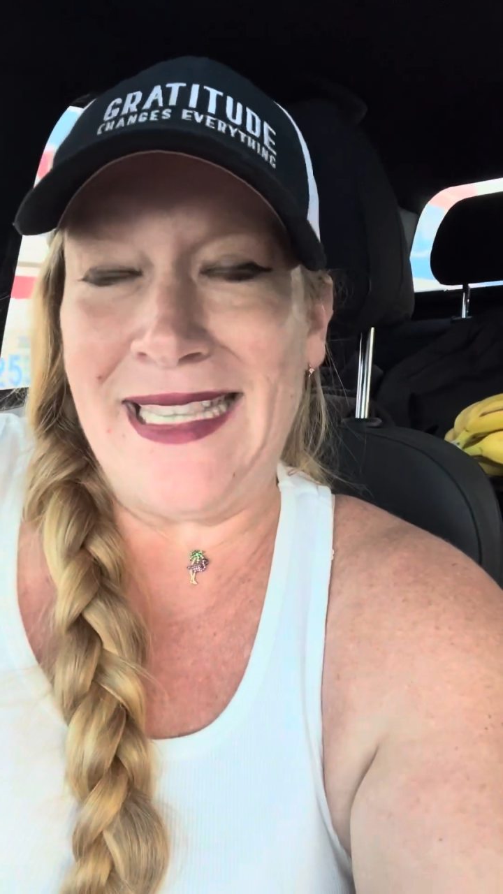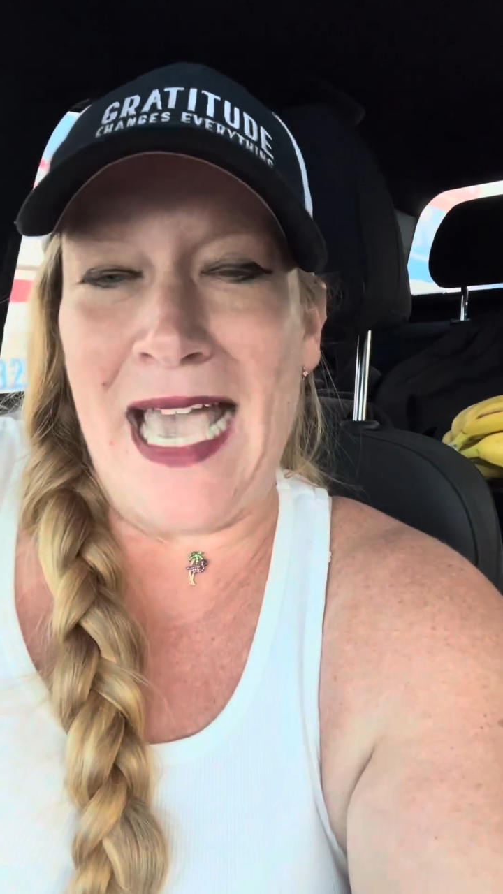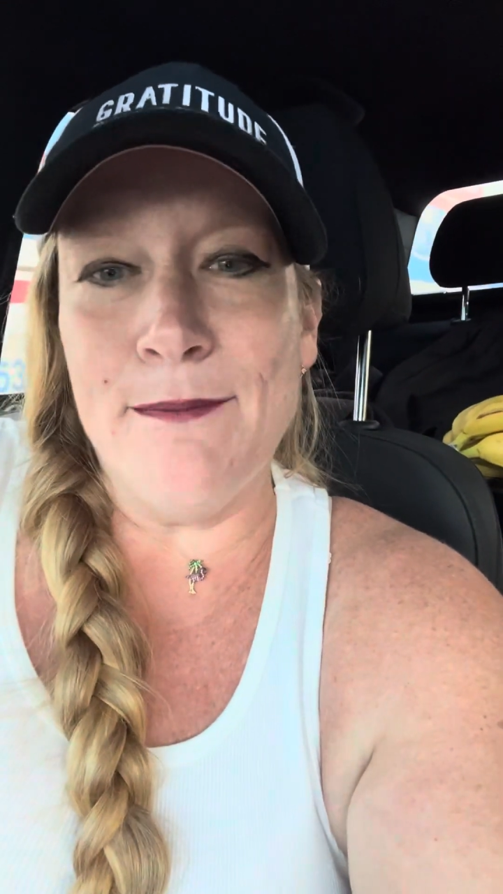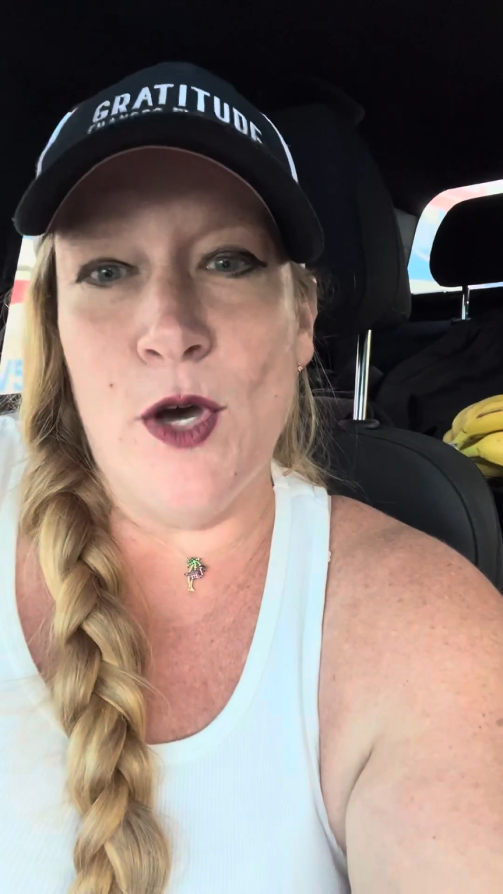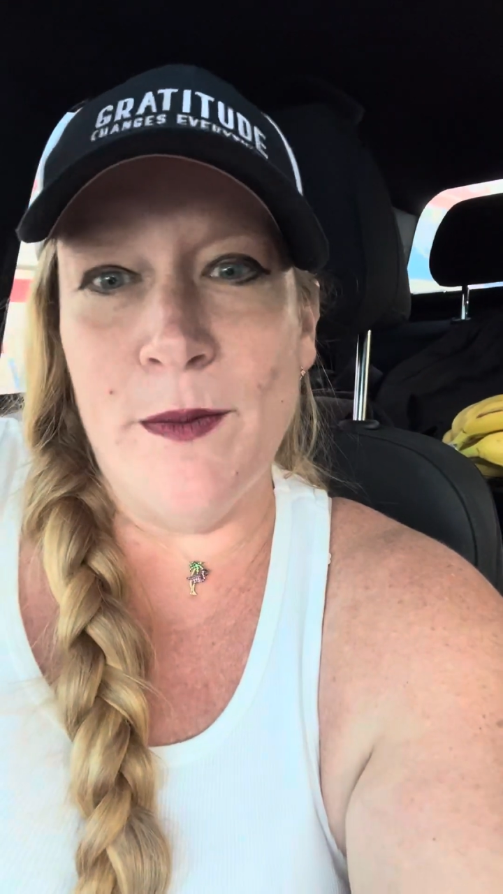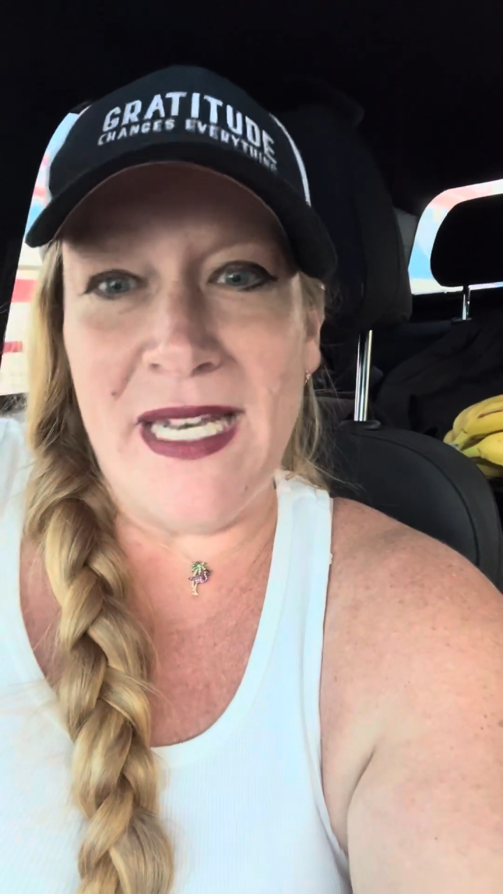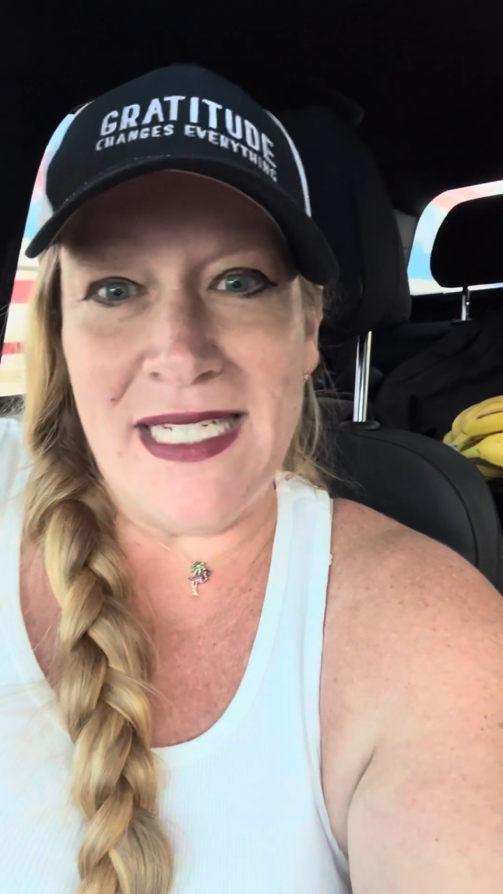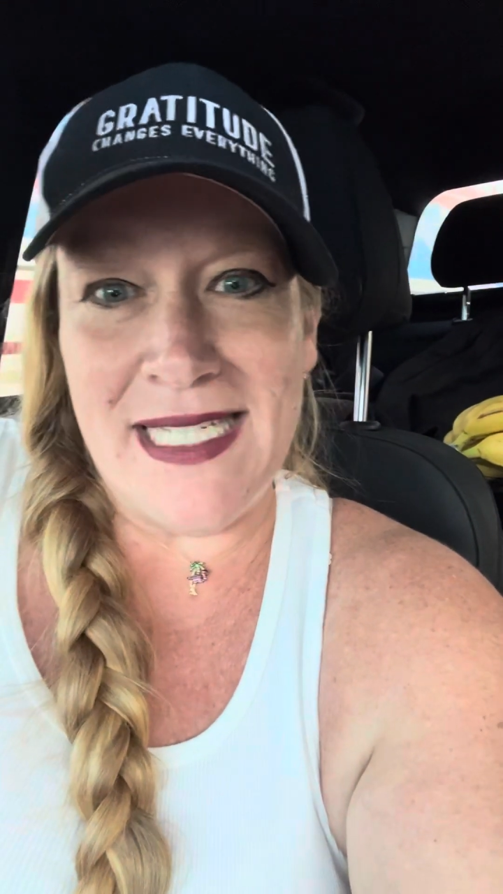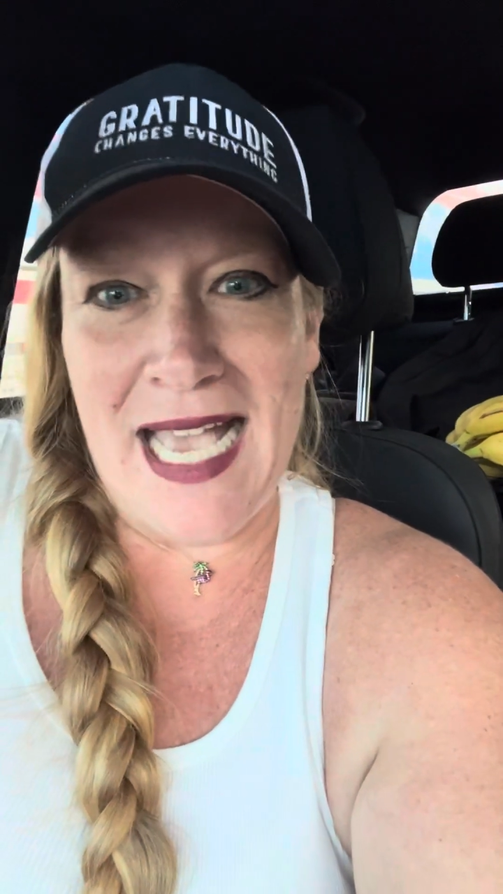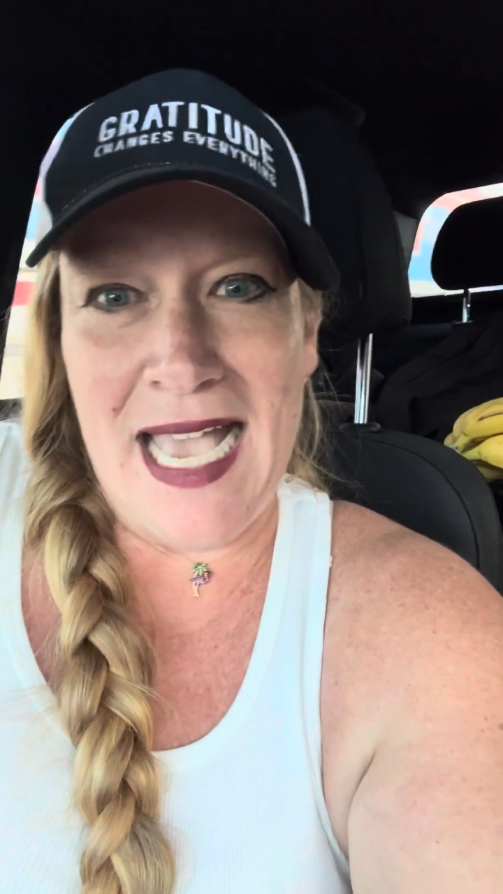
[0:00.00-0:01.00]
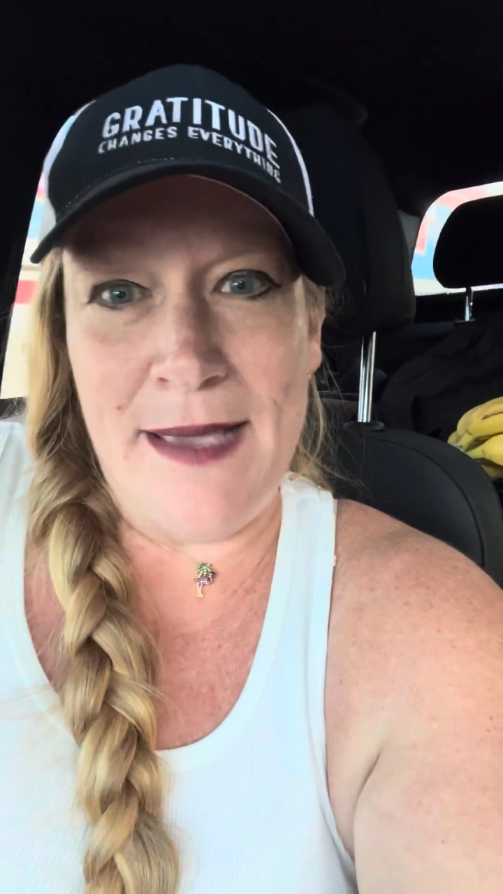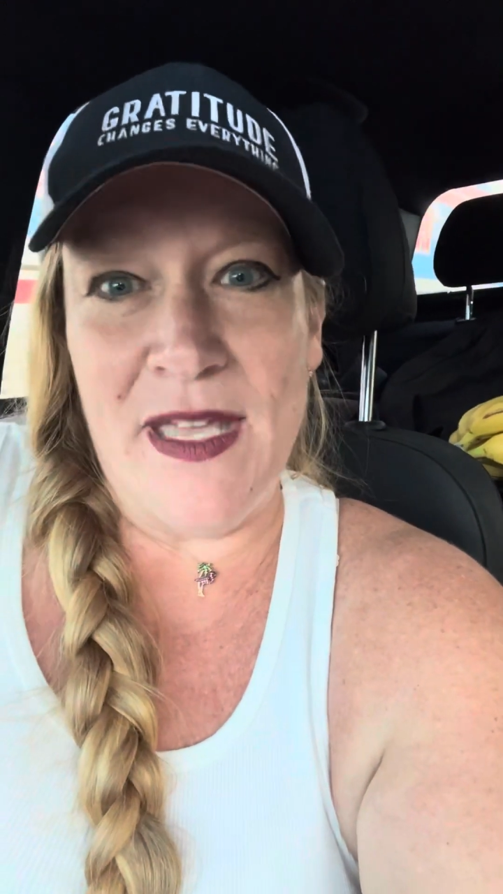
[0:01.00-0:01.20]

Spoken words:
that moment in time,